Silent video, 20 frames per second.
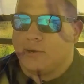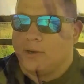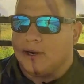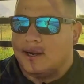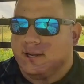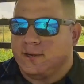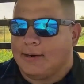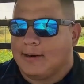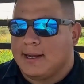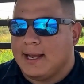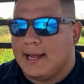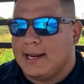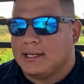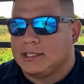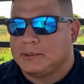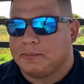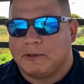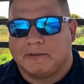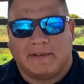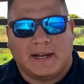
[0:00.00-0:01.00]
our
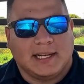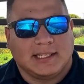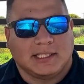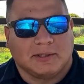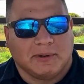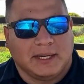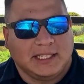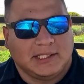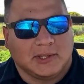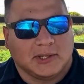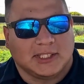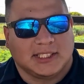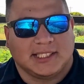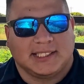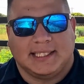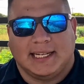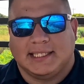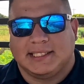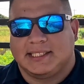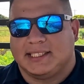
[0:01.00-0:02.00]
inorganics provides the
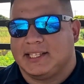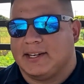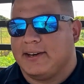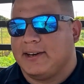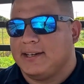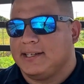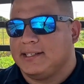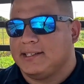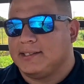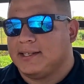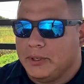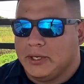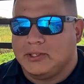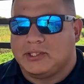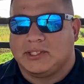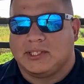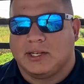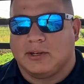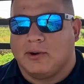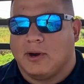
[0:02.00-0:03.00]
resources necessary to
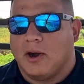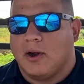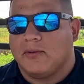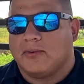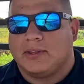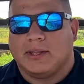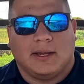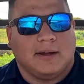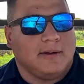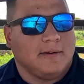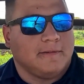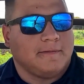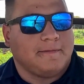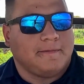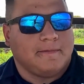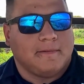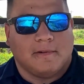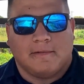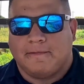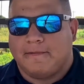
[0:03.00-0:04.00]
boost the growth of
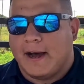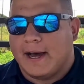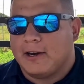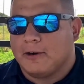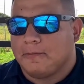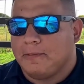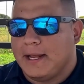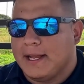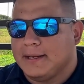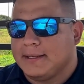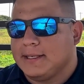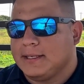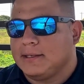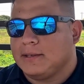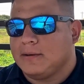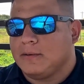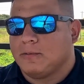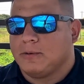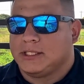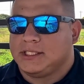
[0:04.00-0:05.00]

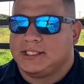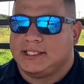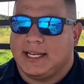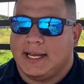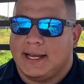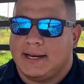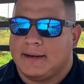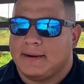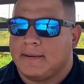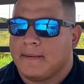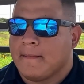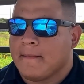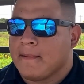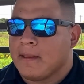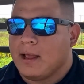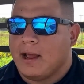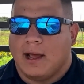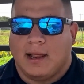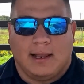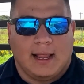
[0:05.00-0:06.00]
phytoplankton, which then
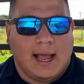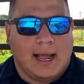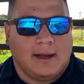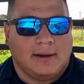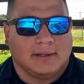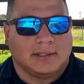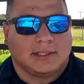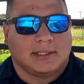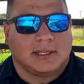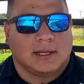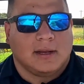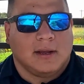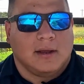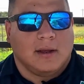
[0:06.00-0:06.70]
allows